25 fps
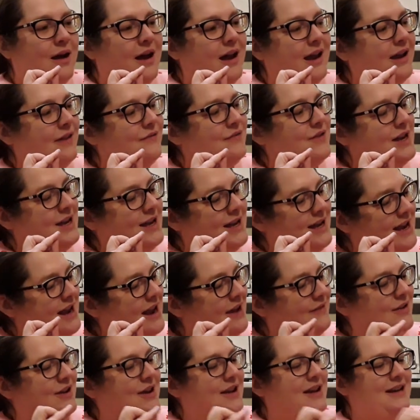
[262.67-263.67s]
I have
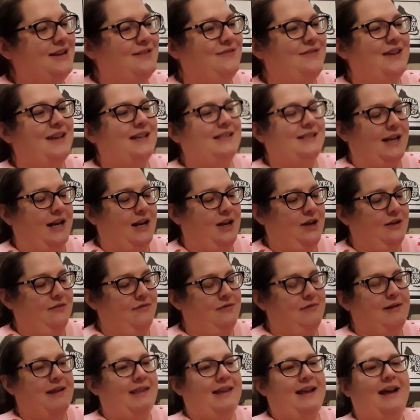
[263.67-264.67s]
never heard of this. I
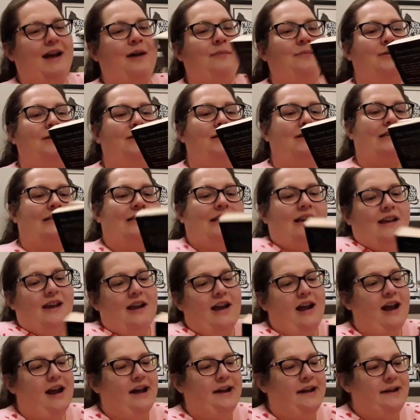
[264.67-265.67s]
love it when that happens.
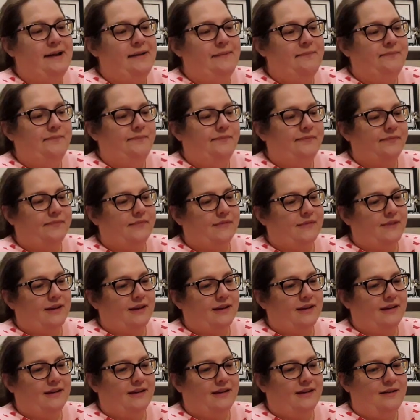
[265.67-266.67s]
Um,
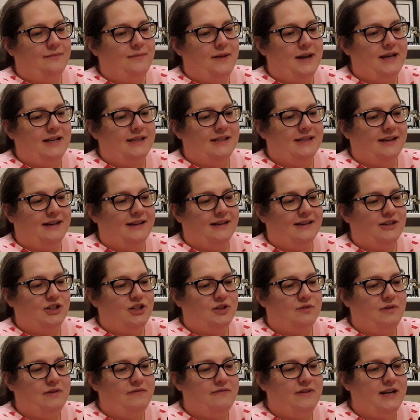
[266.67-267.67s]
amazing.
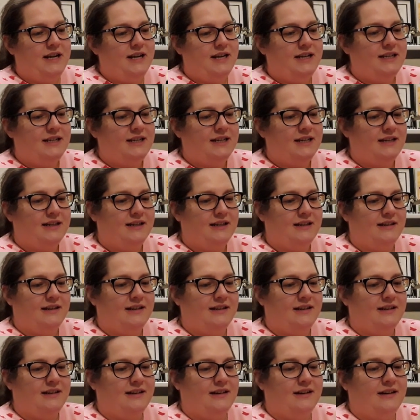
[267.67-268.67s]
Should we read?
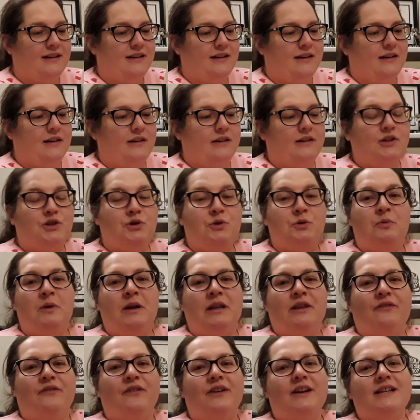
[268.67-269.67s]
Should we
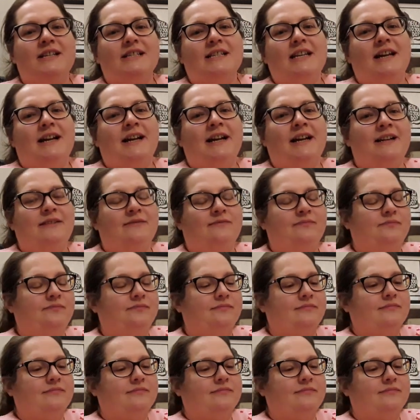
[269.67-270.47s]
read the first line?